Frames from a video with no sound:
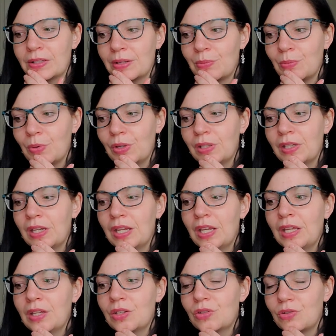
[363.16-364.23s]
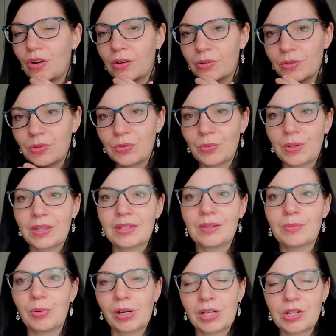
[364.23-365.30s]
someone struggles with
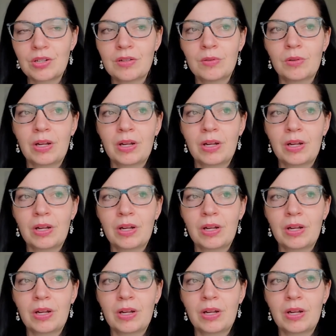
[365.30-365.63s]
depression